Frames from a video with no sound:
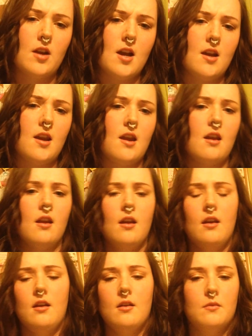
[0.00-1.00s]
had it,
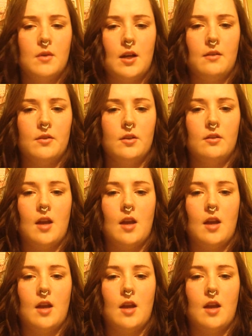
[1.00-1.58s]
whatever.